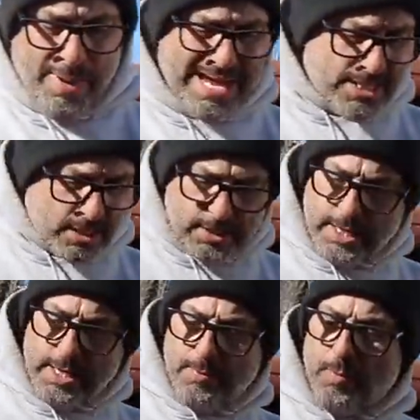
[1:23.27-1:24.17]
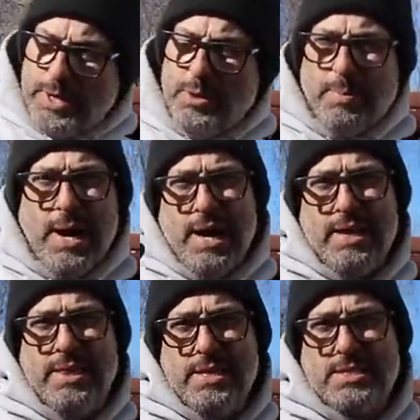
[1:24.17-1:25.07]
basically when you
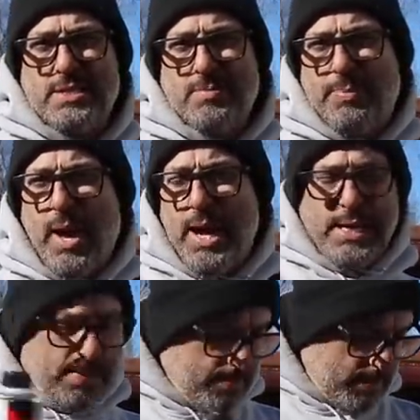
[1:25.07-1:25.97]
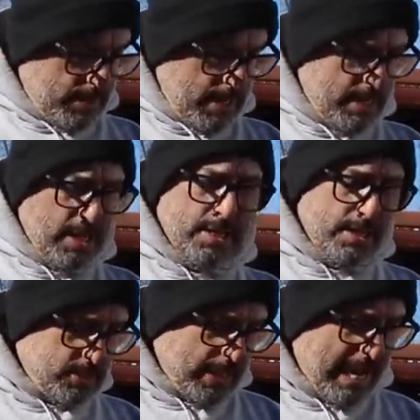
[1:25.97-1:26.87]
buy this pint and then
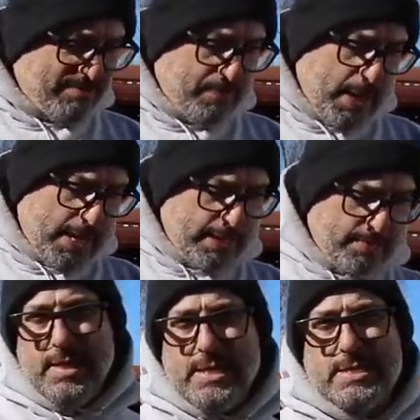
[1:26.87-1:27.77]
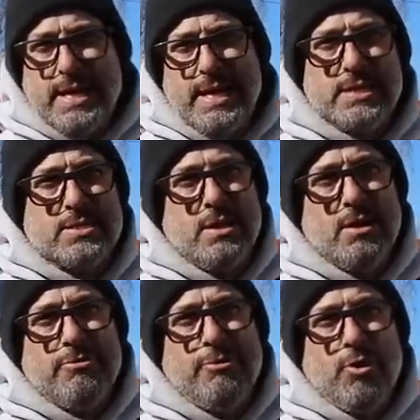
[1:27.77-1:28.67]
this half pint, these kits
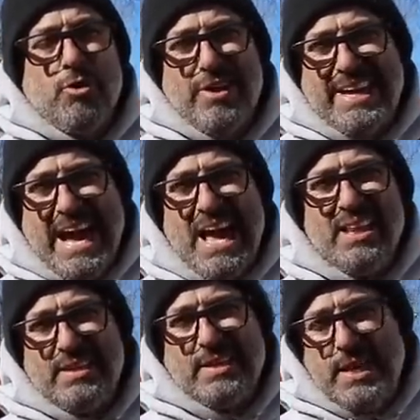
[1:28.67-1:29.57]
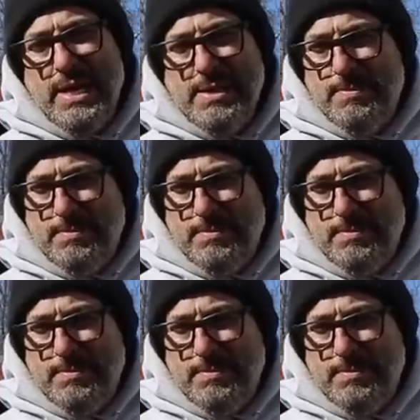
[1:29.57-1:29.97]
are for a gallon kit.